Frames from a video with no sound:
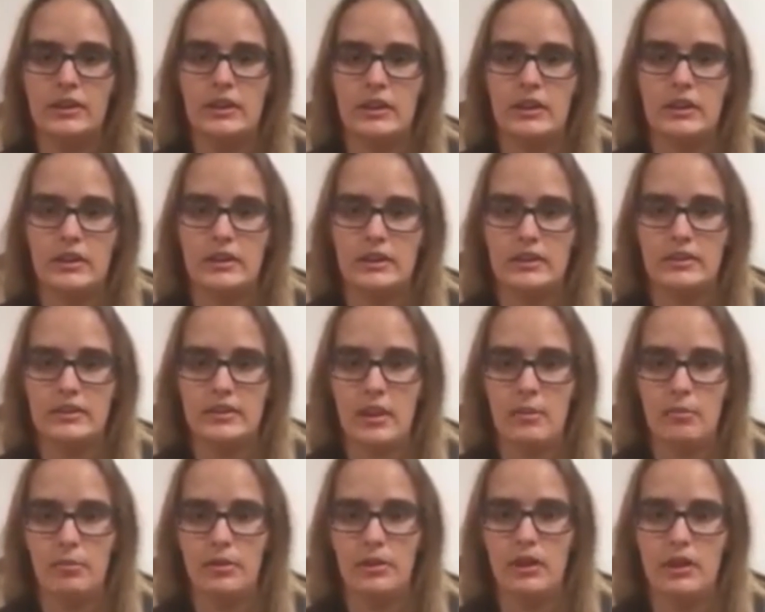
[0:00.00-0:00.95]
a
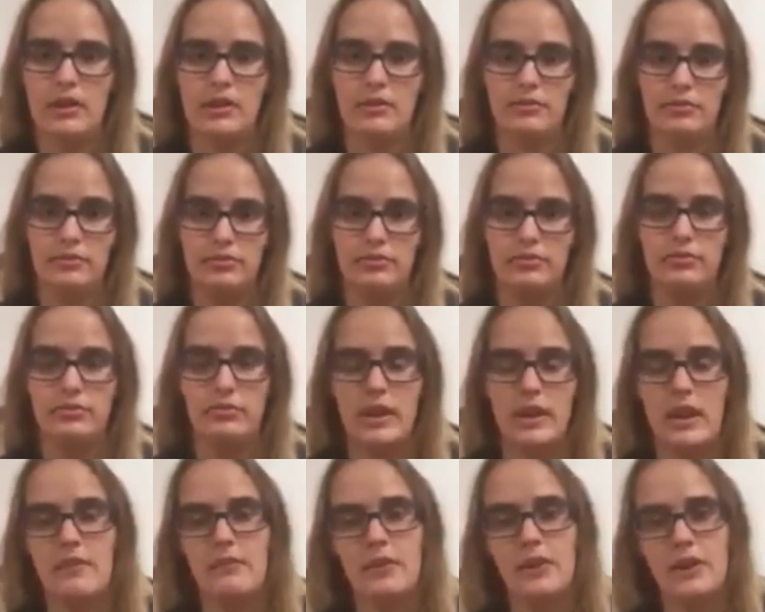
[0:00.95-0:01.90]
sample of what
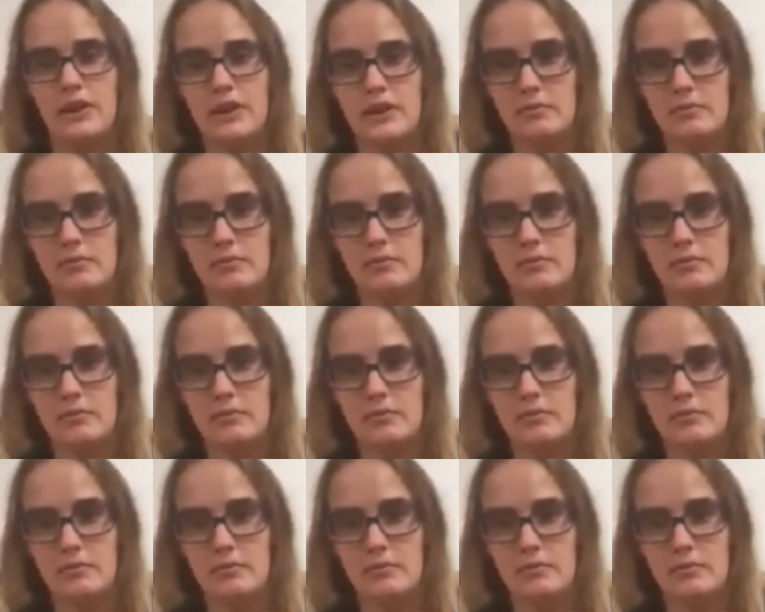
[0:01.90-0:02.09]
I've already